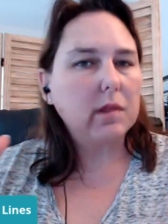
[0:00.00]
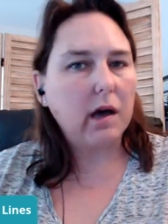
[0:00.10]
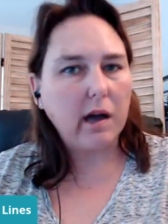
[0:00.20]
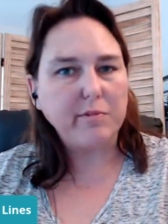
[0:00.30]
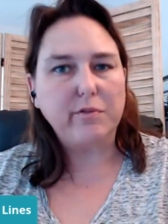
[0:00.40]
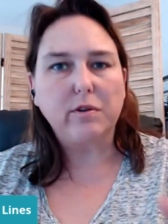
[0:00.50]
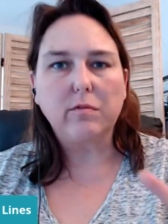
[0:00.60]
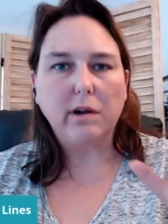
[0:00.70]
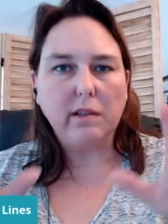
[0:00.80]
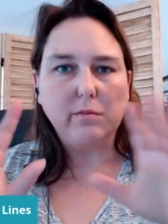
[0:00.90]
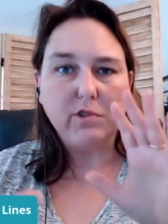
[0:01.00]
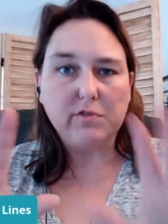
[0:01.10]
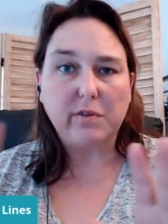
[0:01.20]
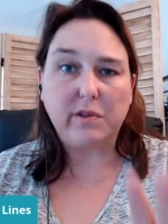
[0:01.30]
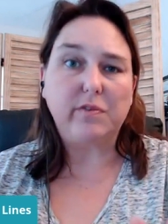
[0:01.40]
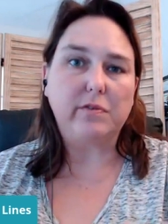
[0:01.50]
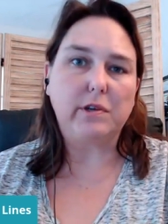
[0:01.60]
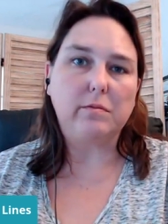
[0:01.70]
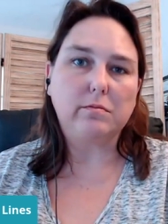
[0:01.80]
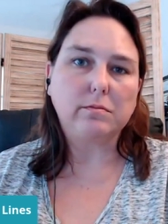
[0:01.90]
I prefer running them just
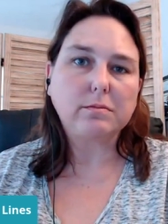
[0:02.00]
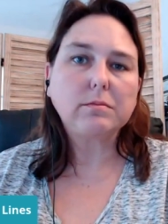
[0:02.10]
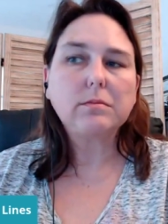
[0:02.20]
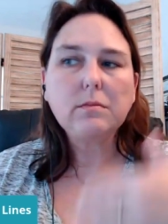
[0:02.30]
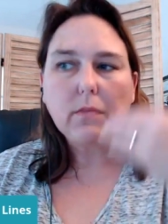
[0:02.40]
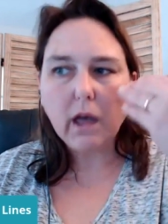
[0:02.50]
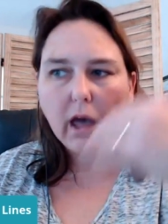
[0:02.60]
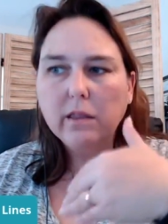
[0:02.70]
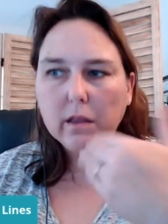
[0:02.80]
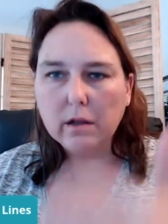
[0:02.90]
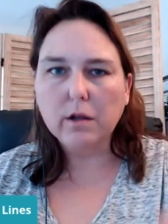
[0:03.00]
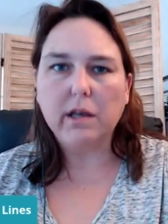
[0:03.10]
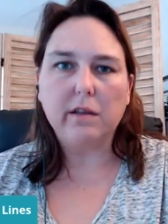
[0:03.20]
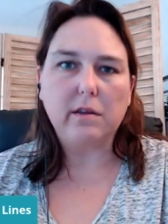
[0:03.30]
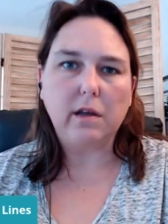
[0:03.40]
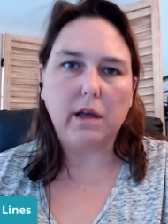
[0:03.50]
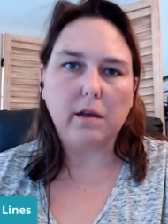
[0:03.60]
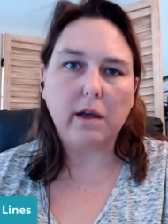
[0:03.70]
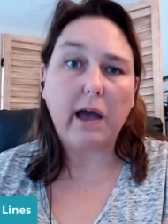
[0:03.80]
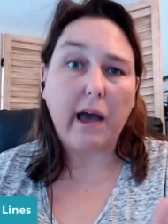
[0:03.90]
50-50 and then looking at the
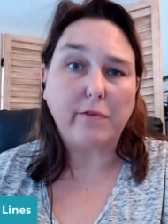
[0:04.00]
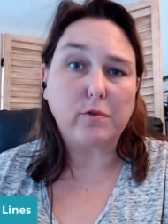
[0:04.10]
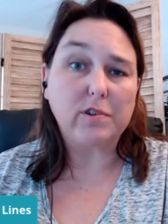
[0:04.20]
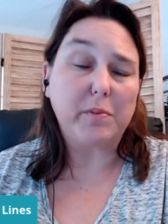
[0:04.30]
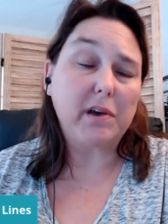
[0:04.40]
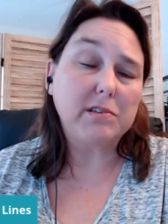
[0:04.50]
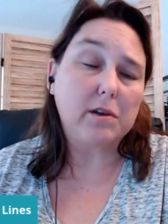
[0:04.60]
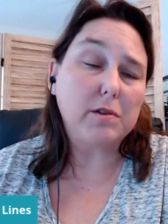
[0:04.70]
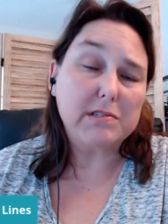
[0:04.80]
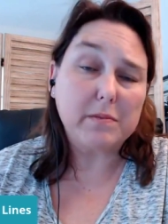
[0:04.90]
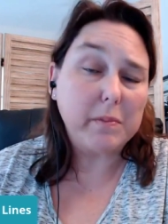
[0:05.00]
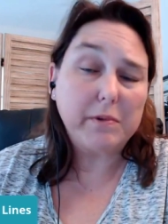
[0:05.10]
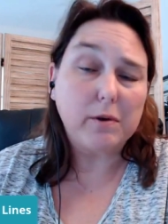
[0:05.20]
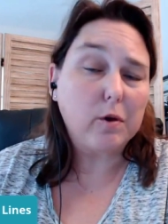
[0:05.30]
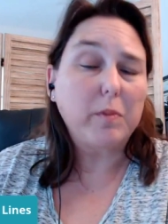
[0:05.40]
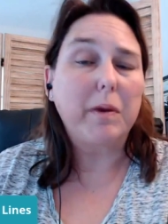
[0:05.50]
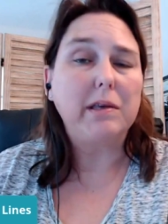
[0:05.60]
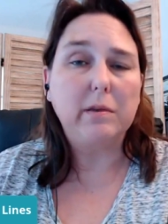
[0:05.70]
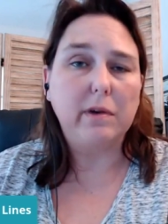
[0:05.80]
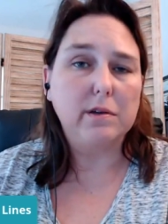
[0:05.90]
data afterwards, because I know that some people don't open my
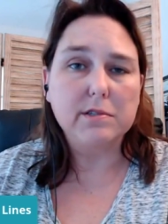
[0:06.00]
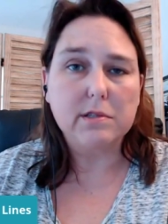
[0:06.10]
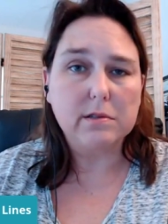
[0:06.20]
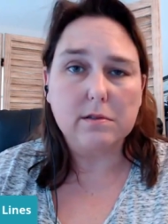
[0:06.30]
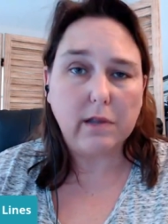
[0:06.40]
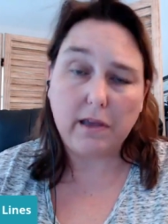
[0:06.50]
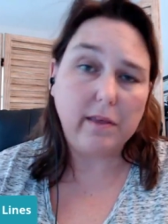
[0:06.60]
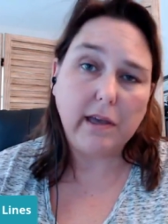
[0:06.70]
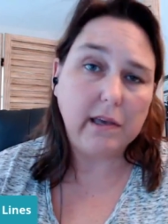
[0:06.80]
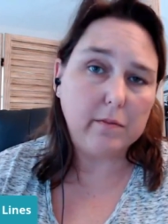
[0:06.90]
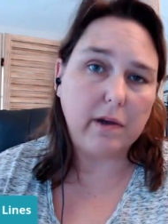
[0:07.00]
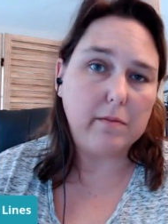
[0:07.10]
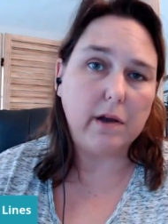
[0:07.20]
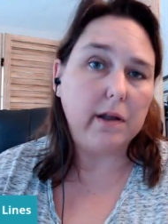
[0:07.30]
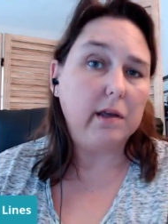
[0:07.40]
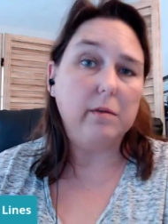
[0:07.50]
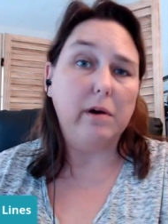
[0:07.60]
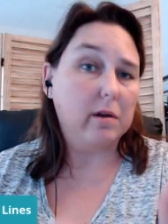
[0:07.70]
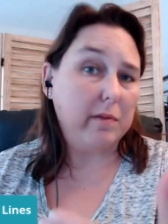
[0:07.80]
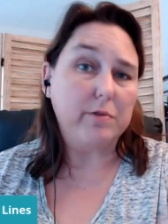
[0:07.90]
emails the day they get my Monday
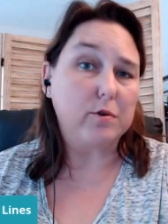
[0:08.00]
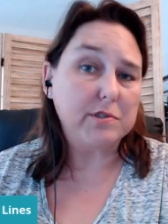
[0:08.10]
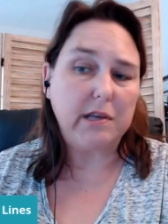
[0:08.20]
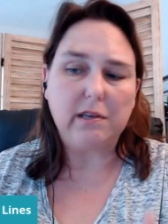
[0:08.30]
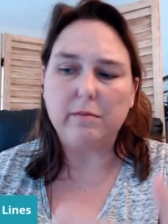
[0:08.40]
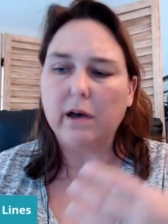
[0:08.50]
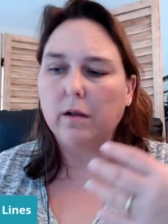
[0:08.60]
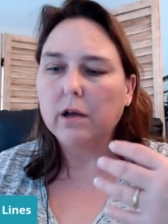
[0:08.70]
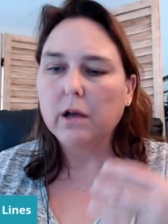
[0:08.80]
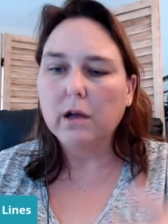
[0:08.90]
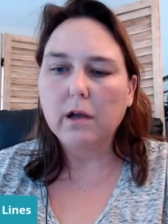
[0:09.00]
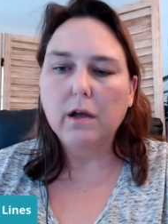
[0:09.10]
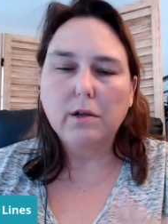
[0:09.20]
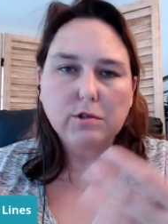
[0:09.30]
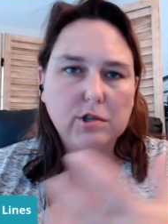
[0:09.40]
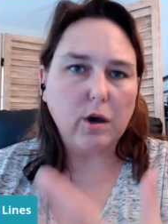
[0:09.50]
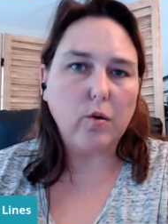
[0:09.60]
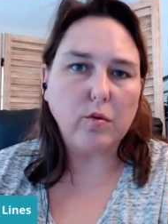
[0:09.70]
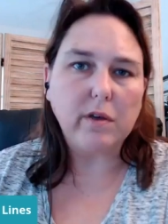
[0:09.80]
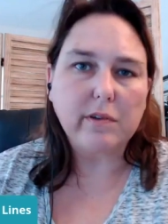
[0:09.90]
email or my Thursday email.
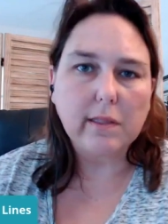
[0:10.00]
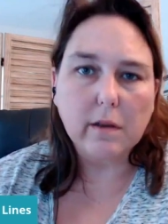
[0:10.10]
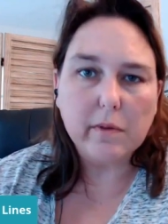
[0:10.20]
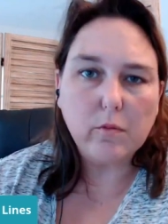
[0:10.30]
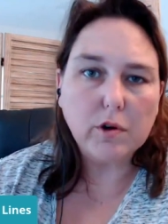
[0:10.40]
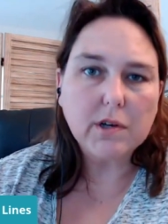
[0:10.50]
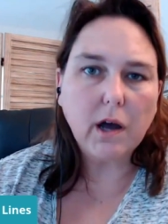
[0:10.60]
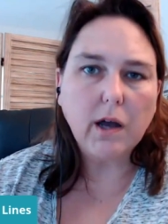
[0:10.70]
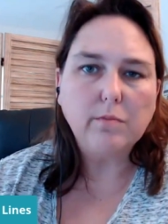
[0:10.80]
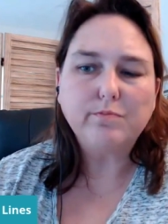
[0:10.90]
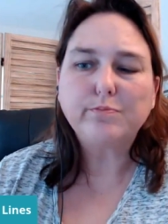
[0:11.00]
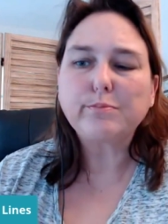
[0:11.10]
So give it a little bit more time.